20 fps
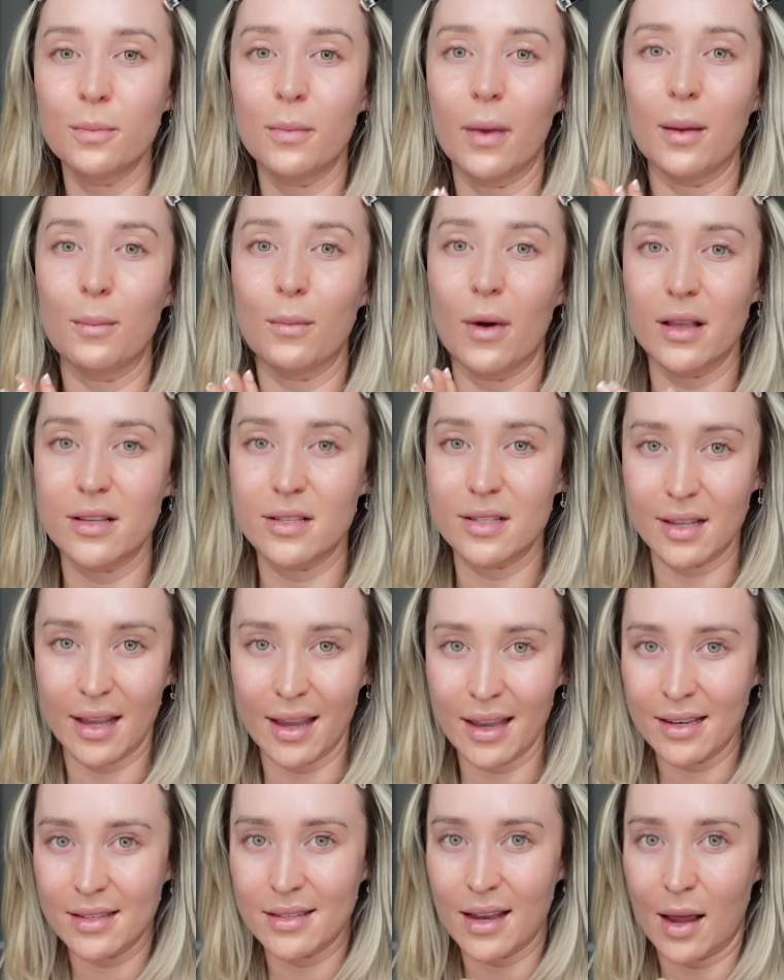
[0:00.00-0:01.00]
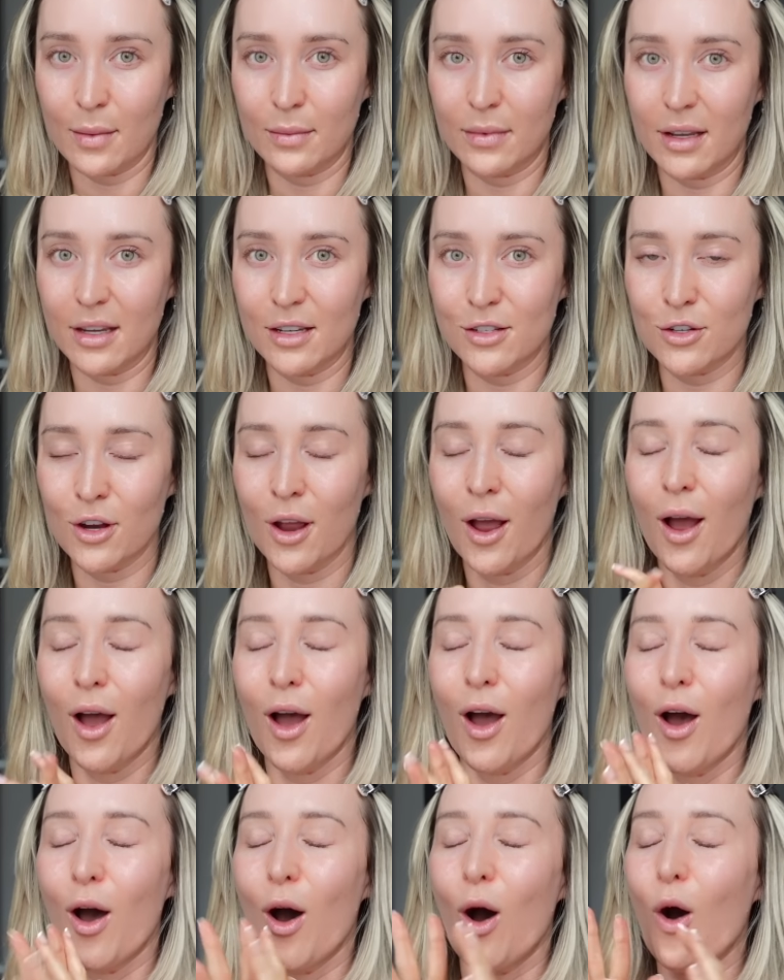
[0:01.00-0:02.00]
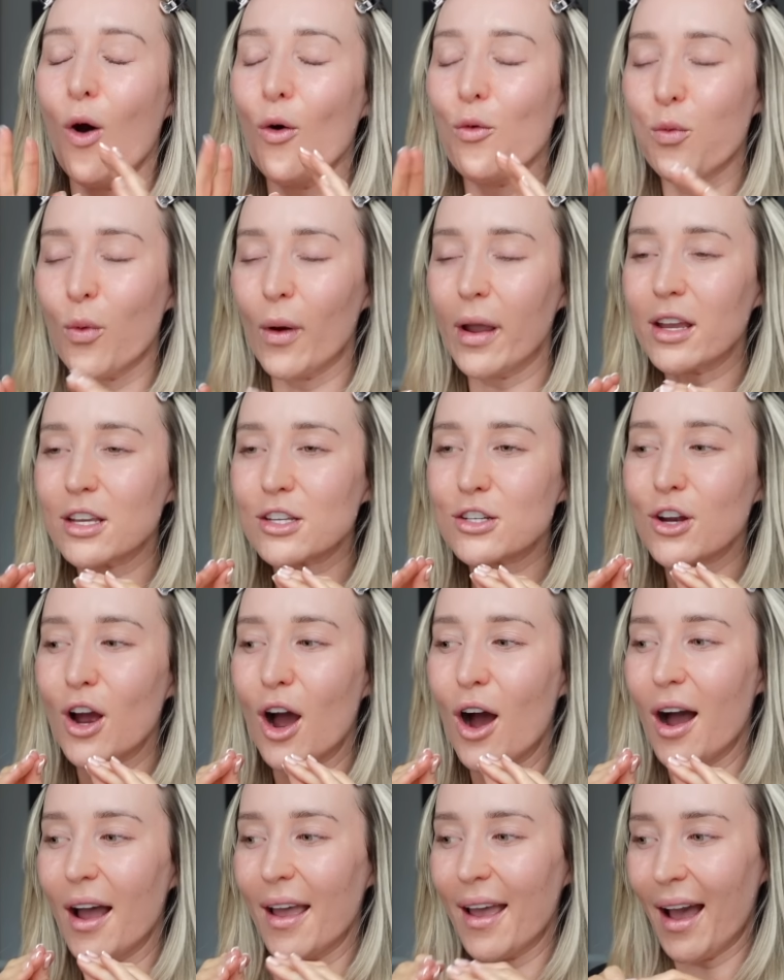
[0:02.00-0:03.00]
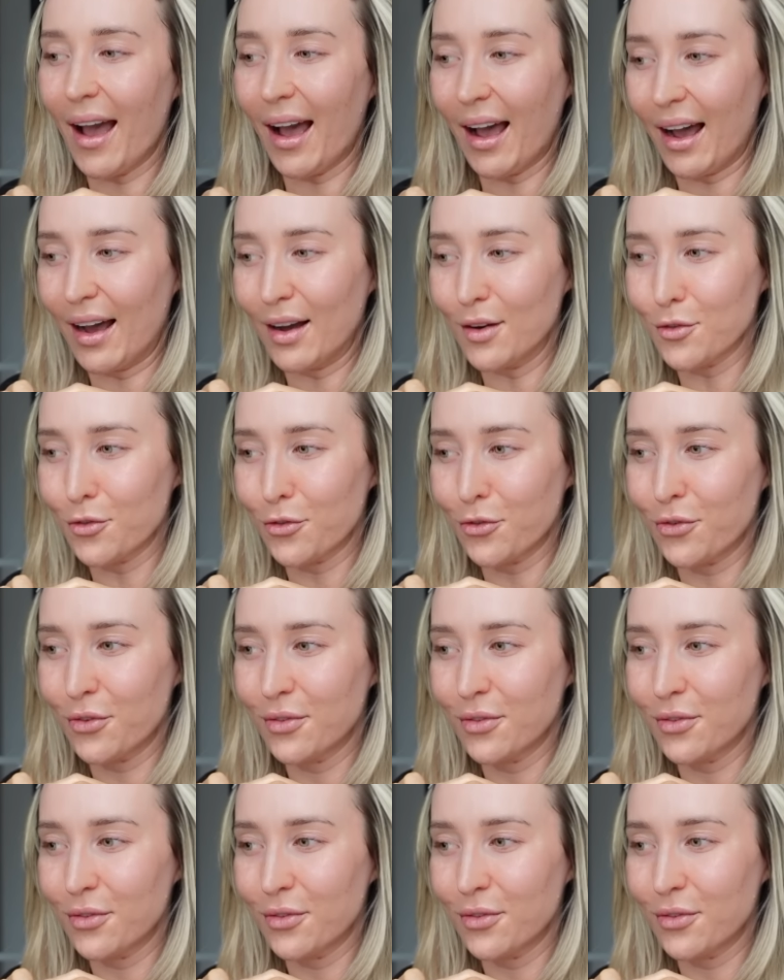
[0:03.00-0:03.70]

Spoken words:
me my skin damage, of which I have